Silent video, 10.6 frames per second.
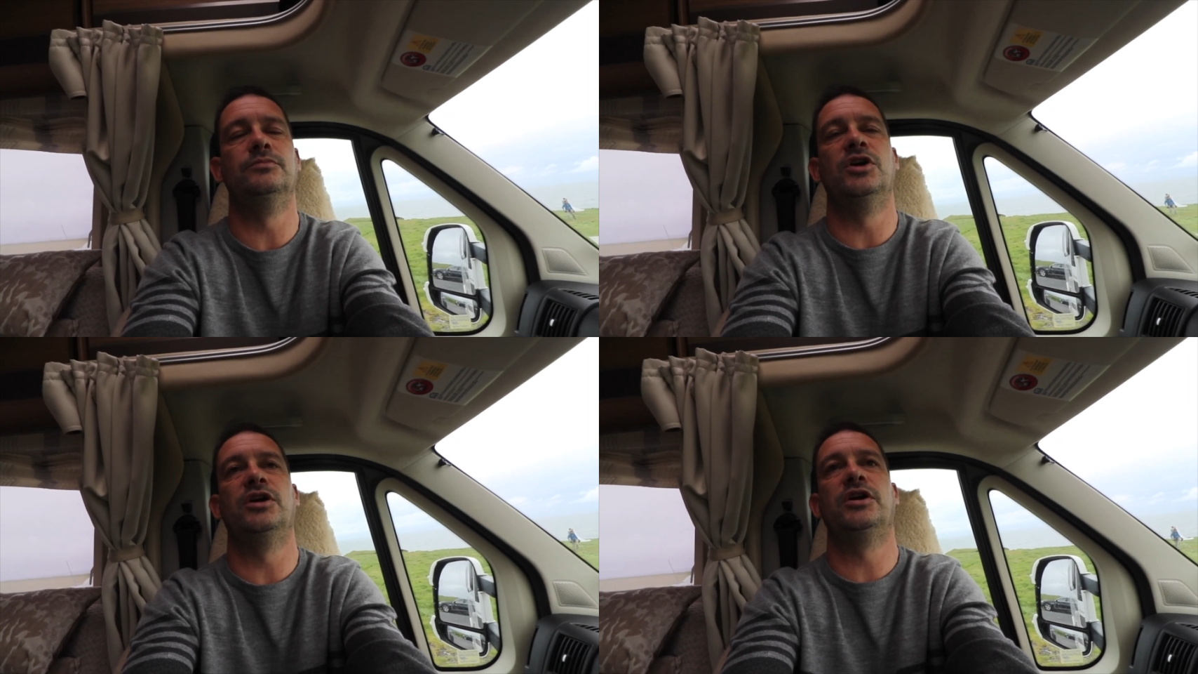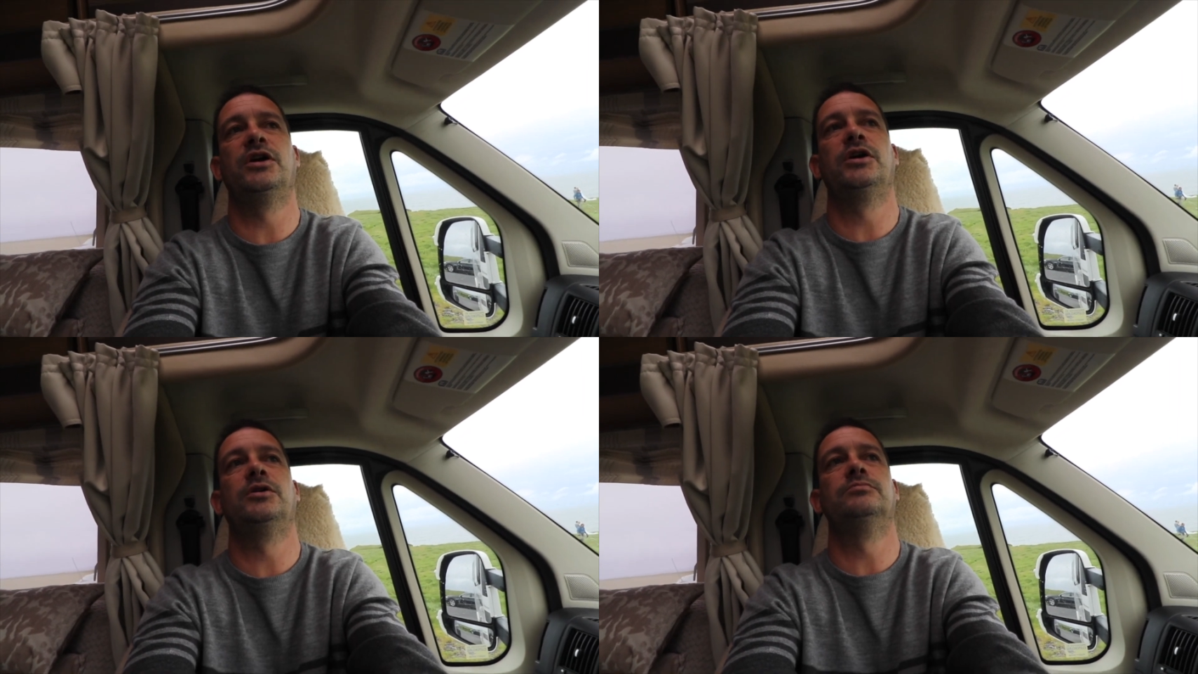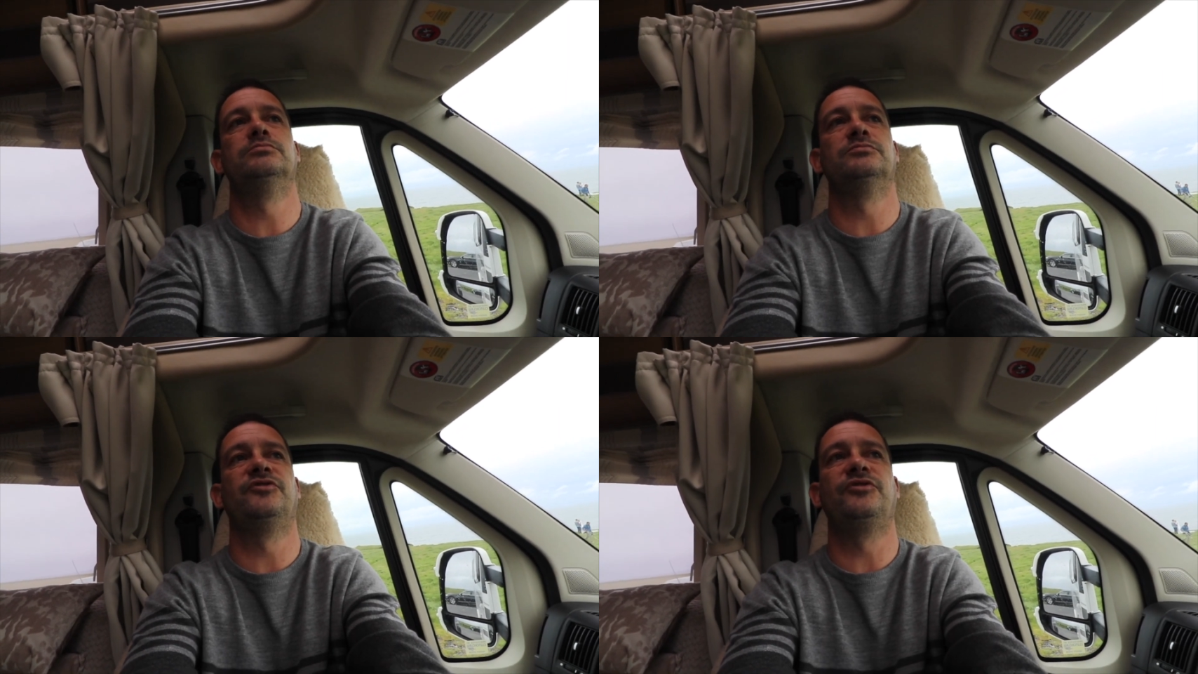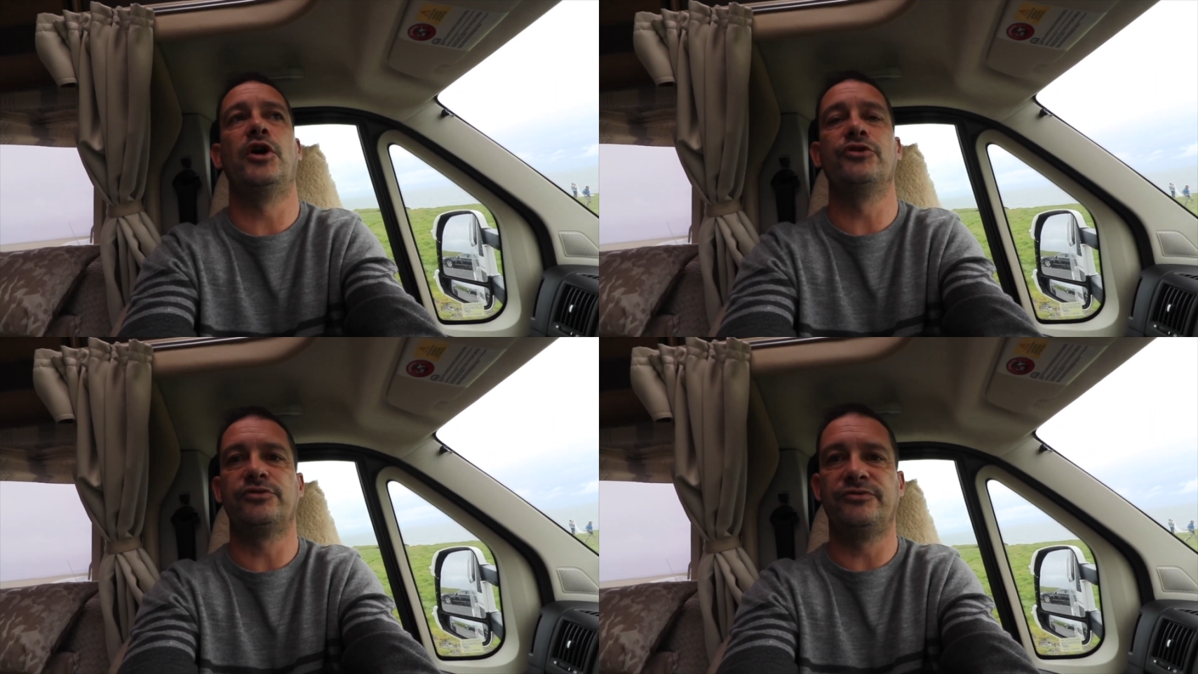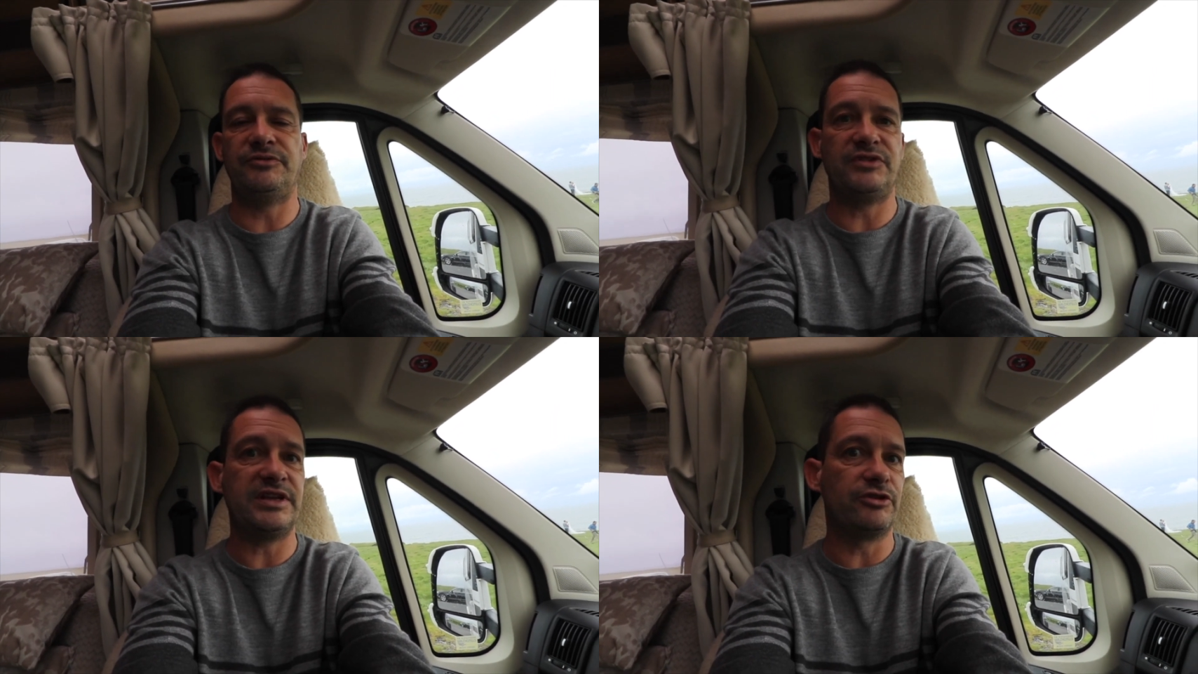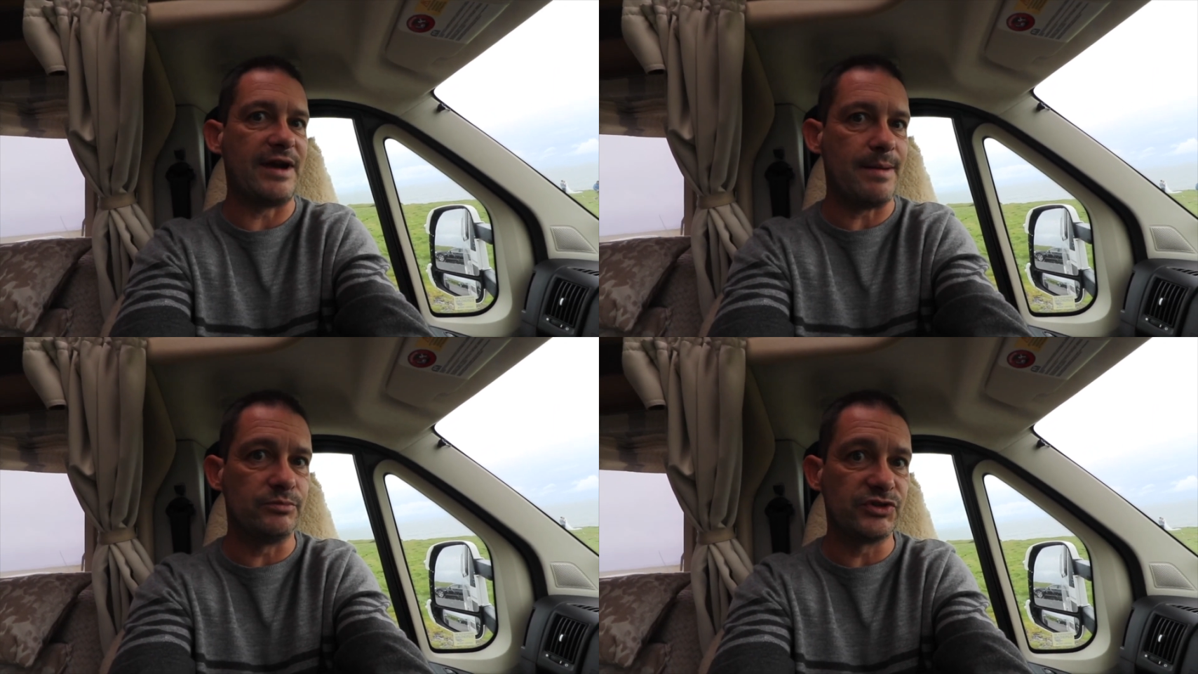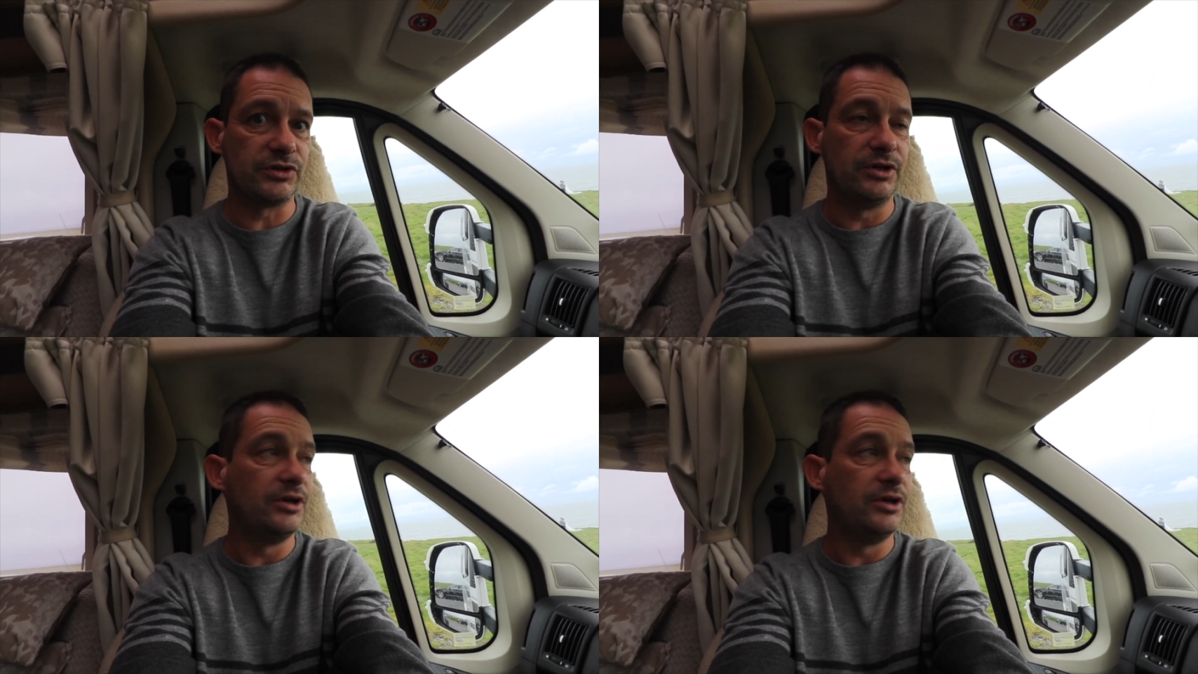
um, 450 grams.